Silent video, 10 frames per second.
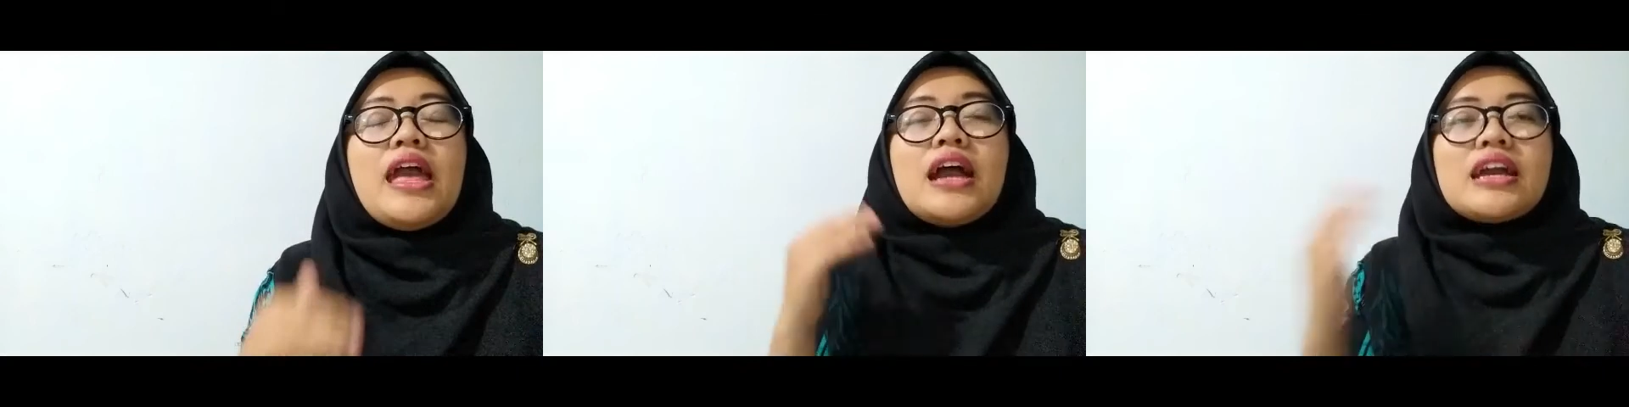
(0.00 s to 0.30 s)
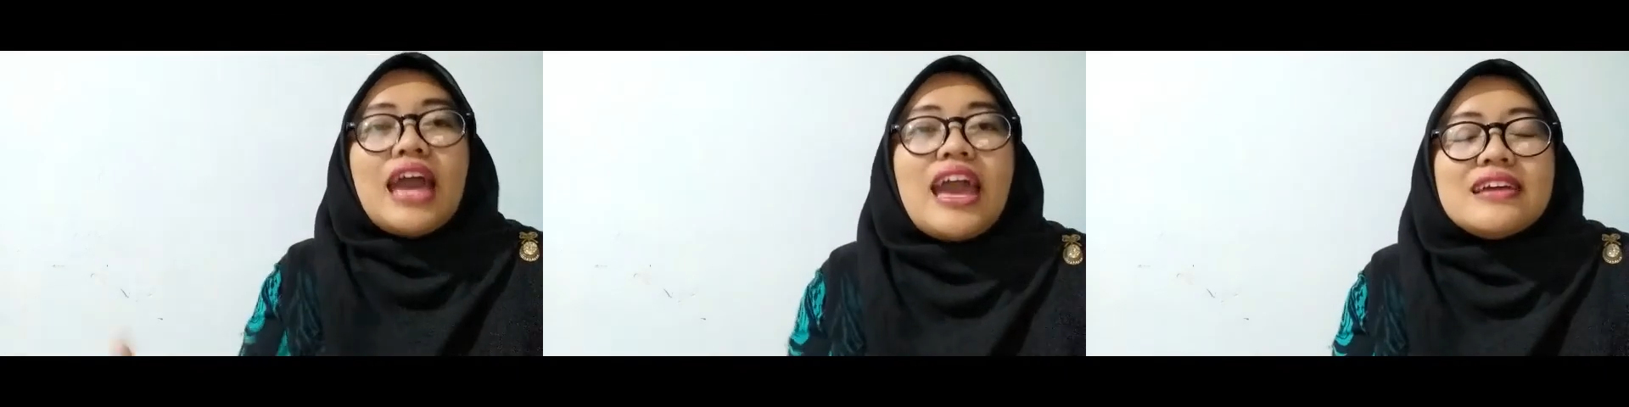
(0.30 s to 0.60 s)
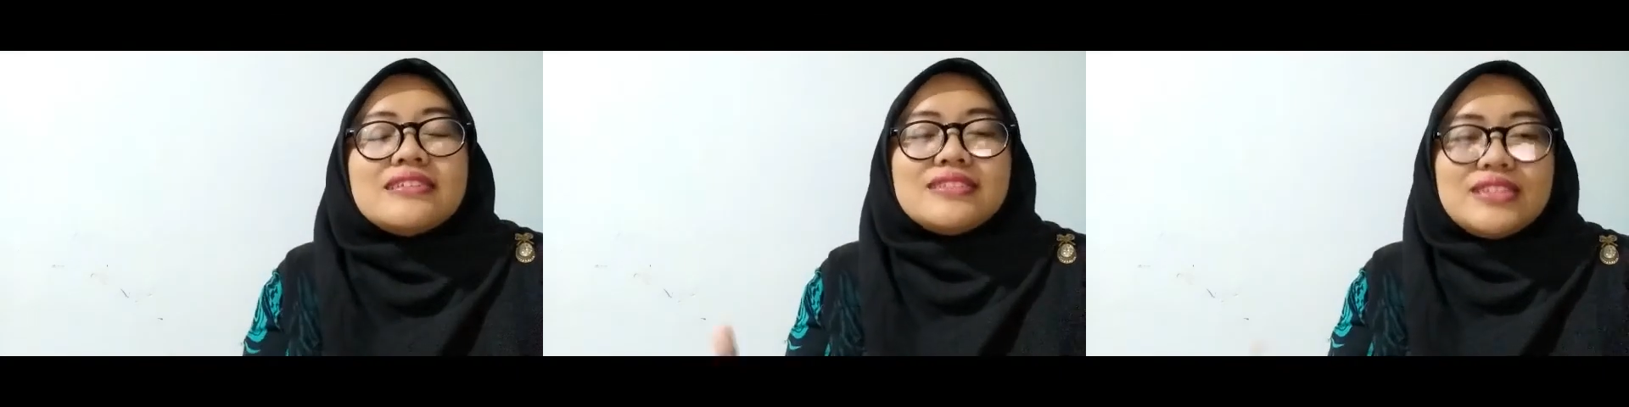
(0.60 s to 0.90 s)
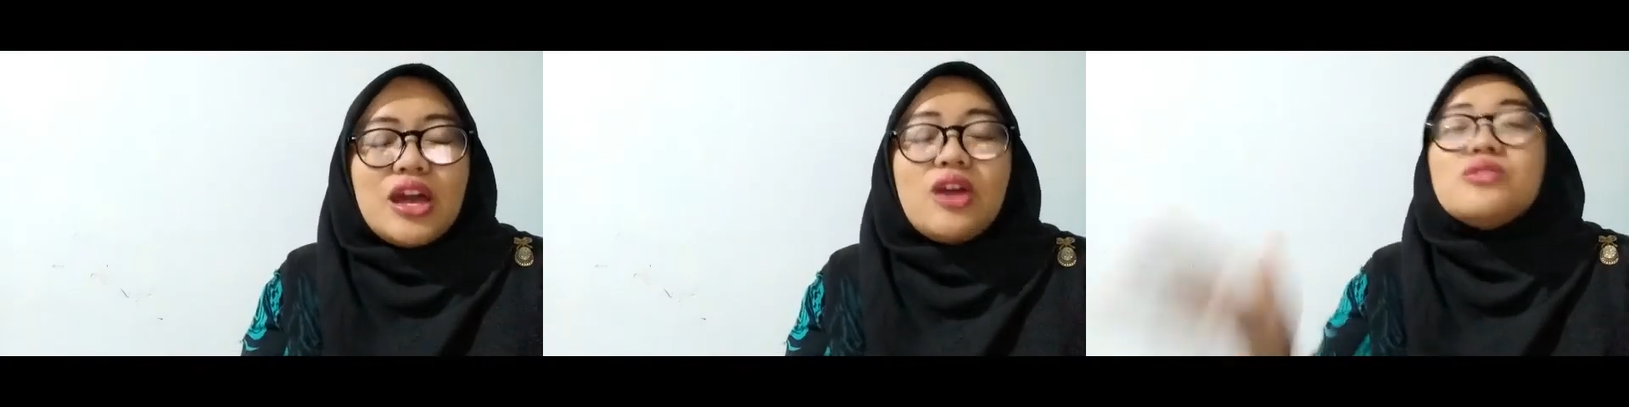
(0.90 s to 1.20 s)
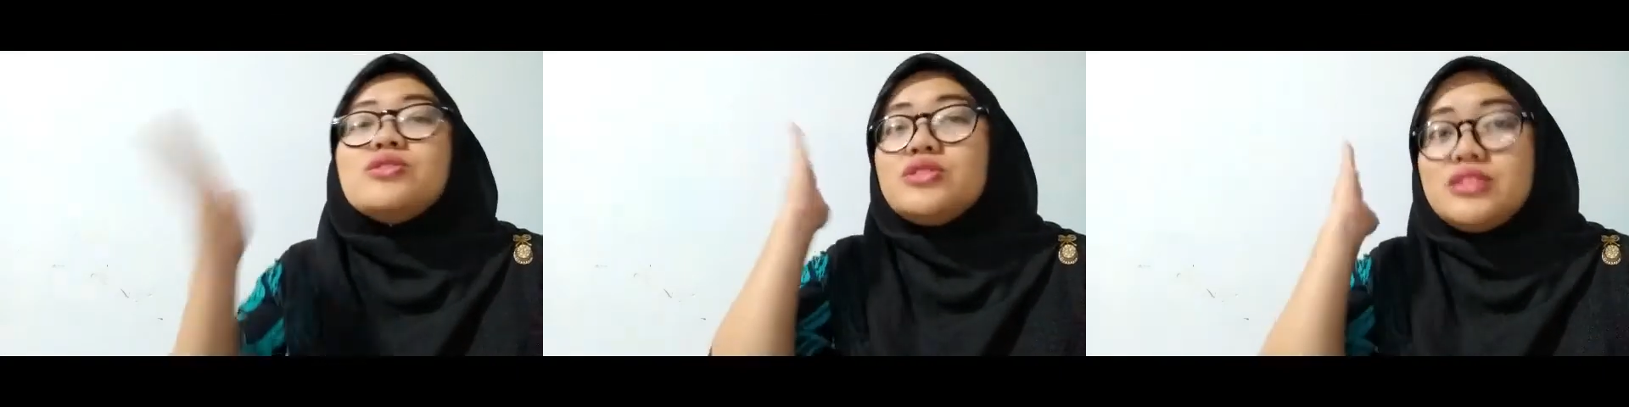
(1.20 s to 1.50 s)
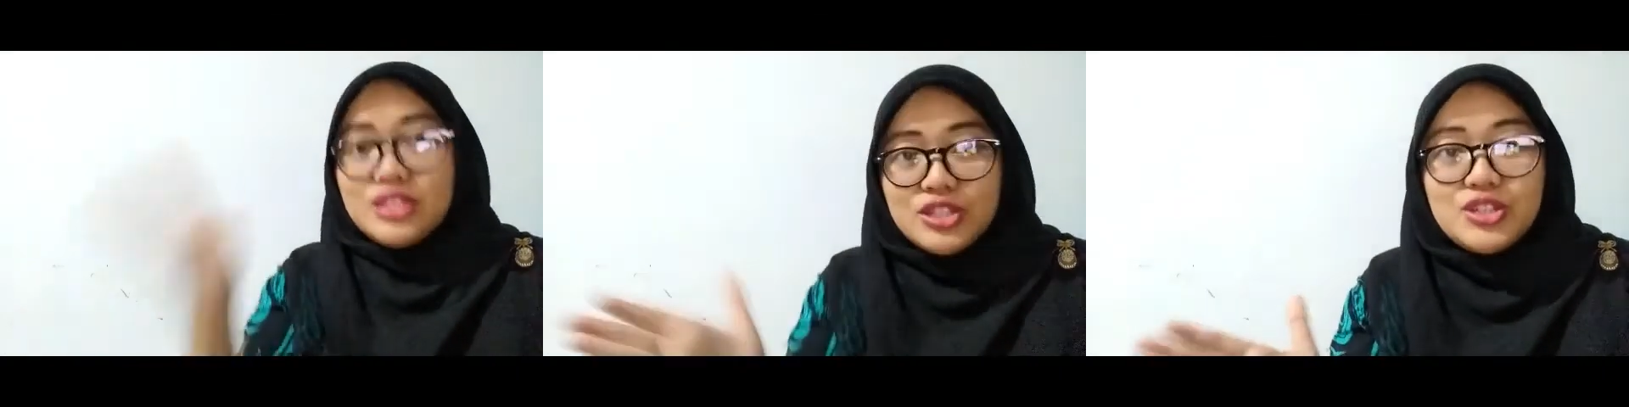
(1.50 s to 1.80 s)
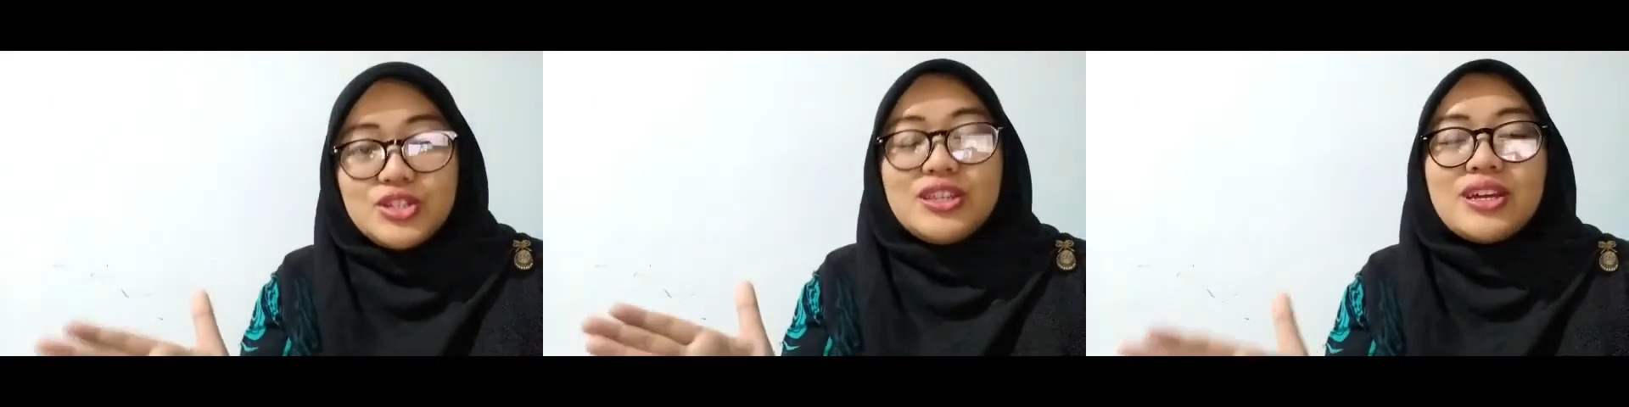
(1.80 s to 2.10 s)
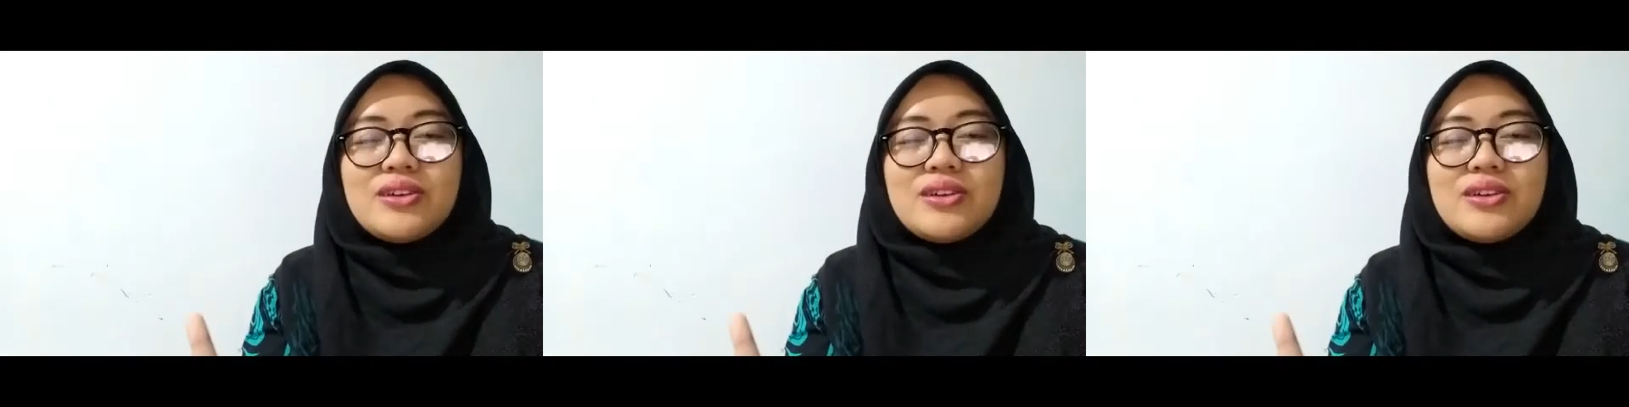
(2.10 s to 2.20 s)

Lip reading: Okay, so just do the